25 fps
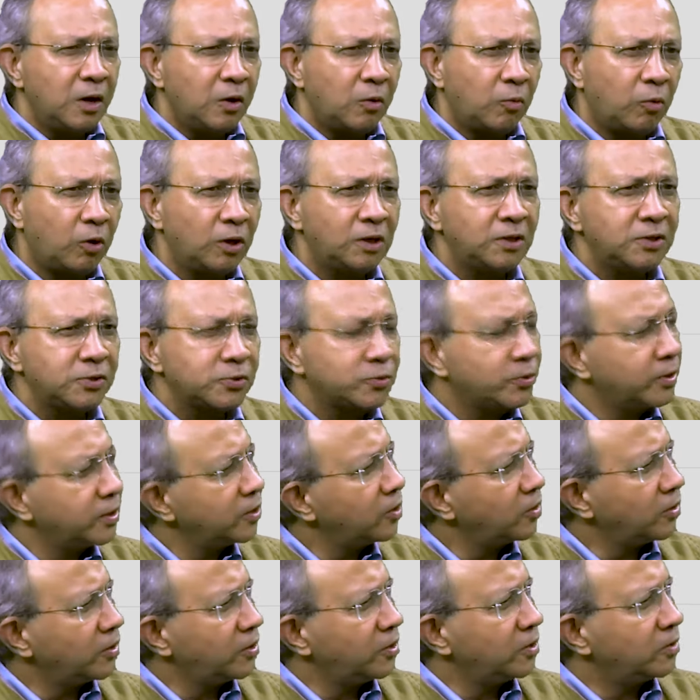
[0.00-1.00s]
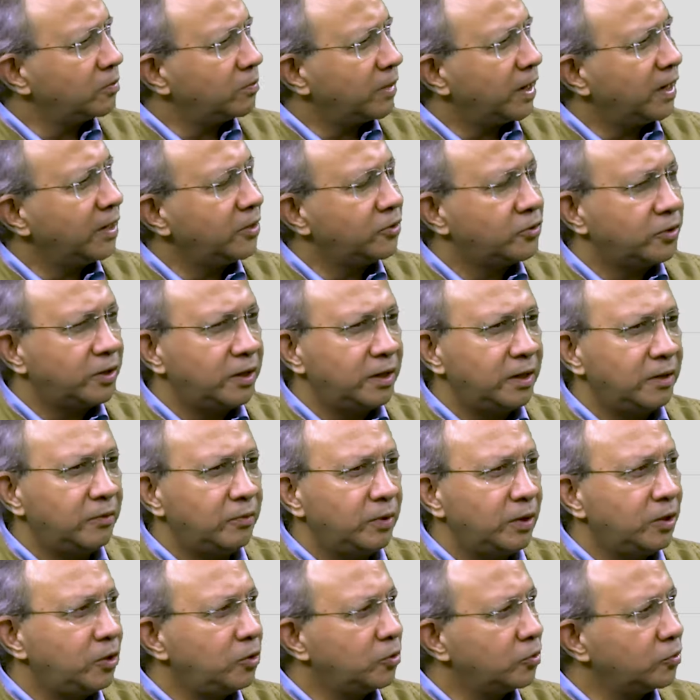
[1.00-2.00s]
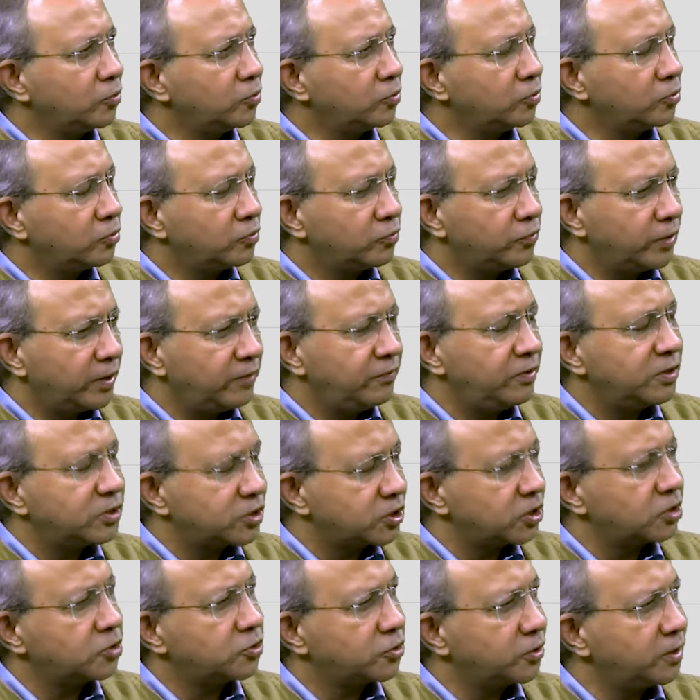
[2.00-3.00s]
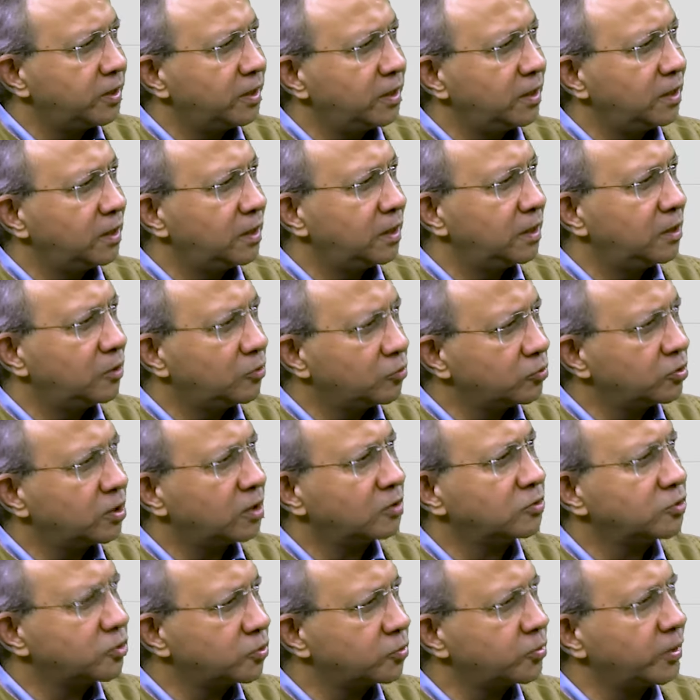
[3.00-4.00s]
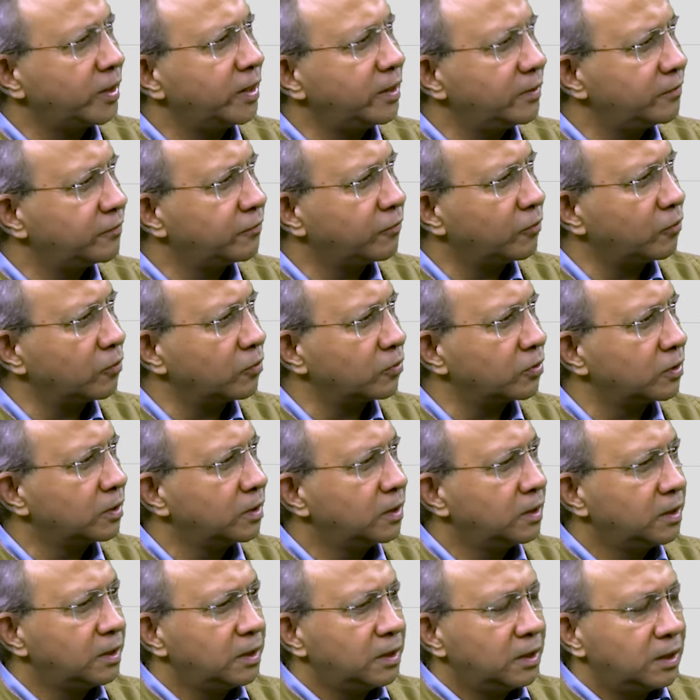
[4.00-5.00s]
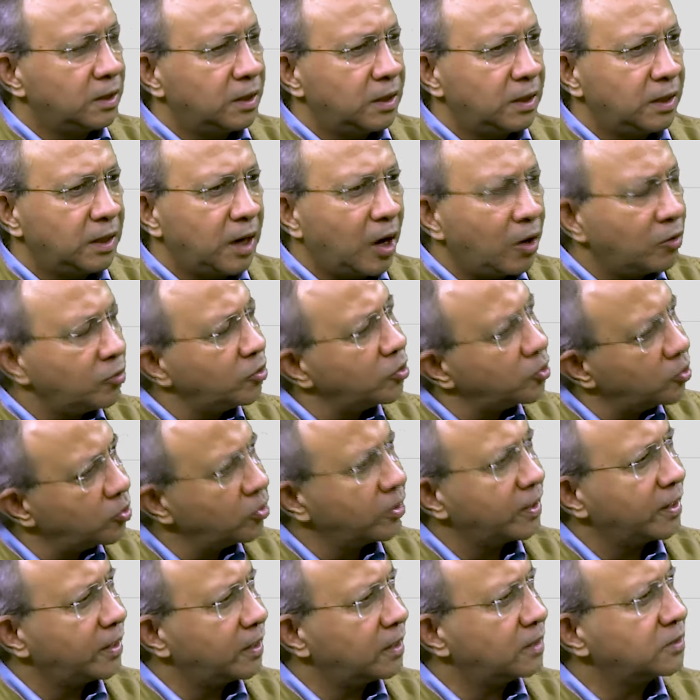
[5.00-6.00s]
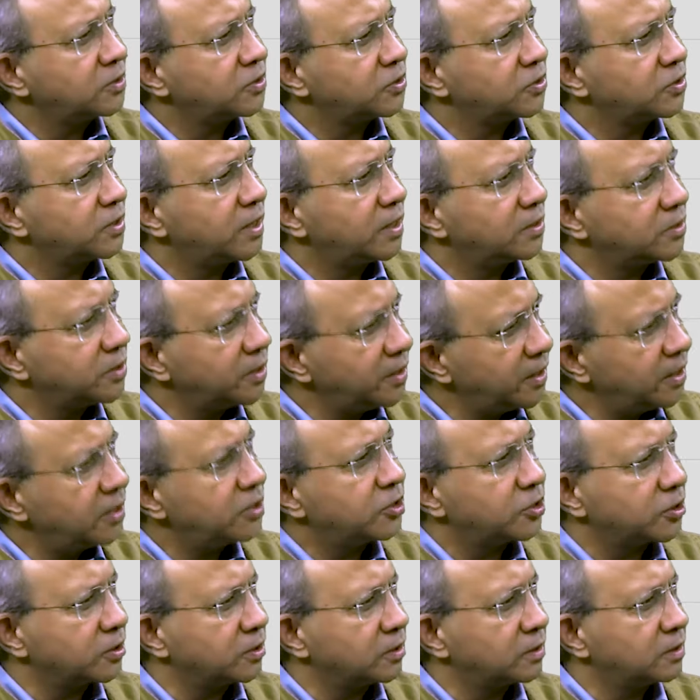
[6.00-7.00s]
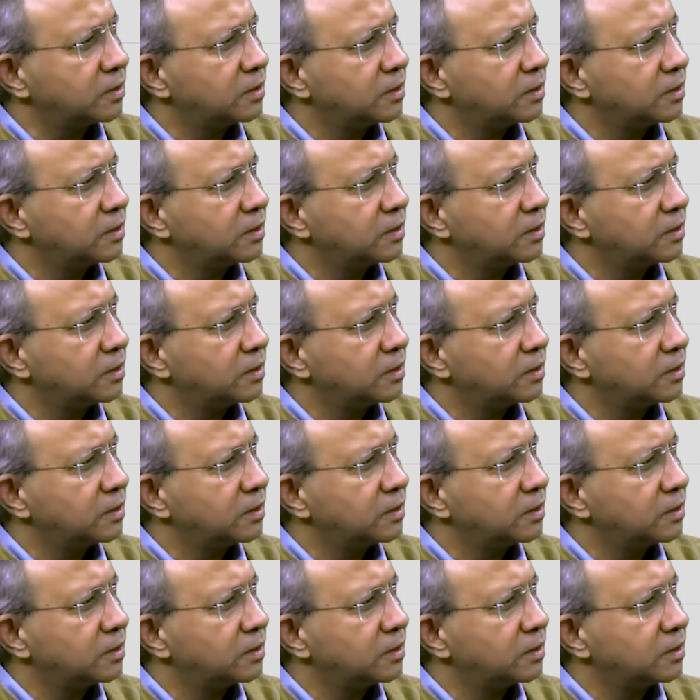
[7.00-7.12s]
What is going on in your mind today when we sit today in 2024, and how do you look at us as a nation?